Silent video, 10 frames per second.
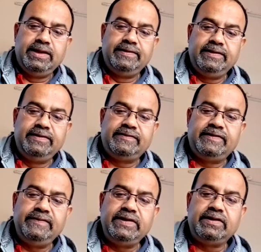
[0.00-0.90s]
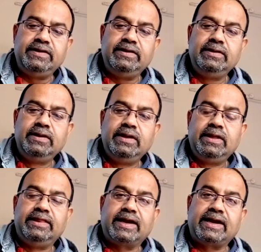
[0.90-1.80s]
In CBT,
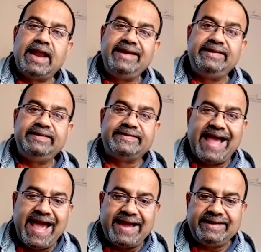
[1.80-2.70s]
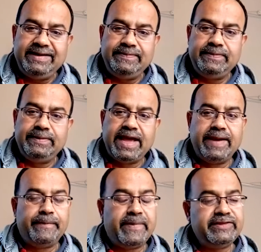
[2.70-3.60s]
the client is active
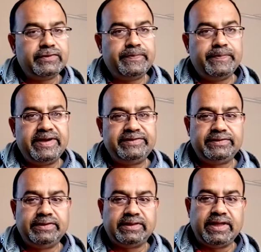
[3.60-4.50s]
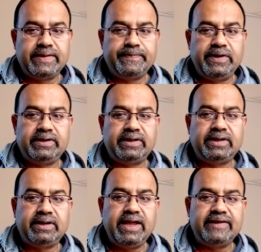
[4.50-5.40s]
and much the therapy
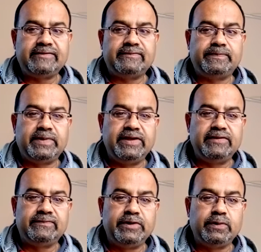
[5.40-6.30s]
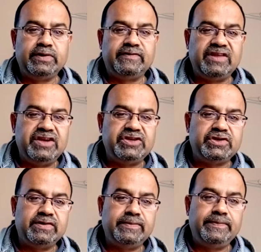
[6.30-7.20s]
takes place between
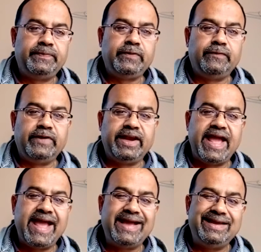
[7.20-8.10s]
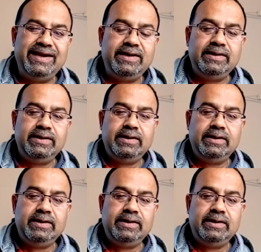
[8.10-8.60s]
sessions when agreed